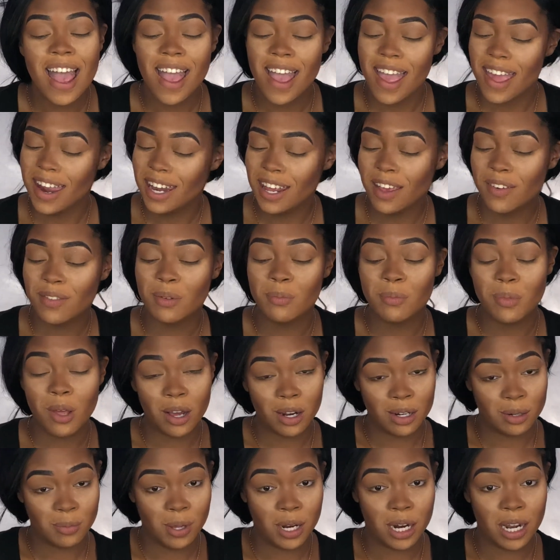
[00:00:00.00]
any of them
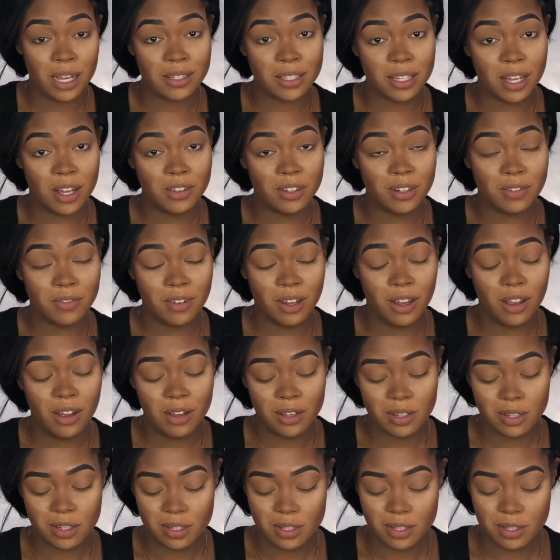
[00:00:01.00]
talked about it outside their
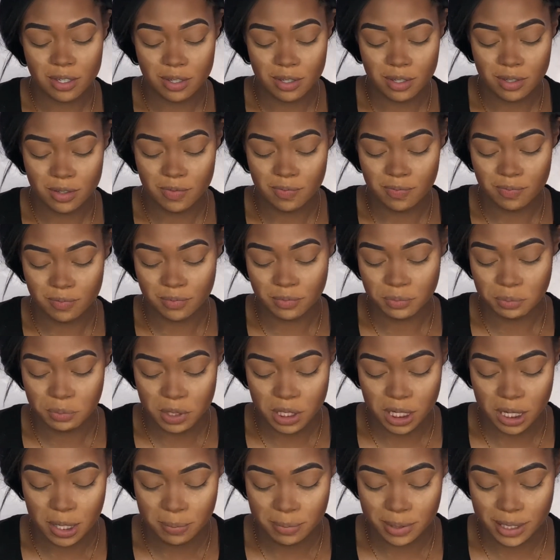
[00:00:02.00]
vlogs.
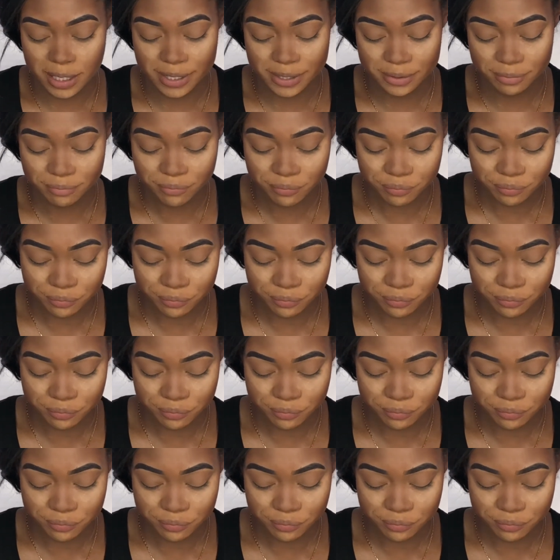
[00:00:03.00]
I'm like,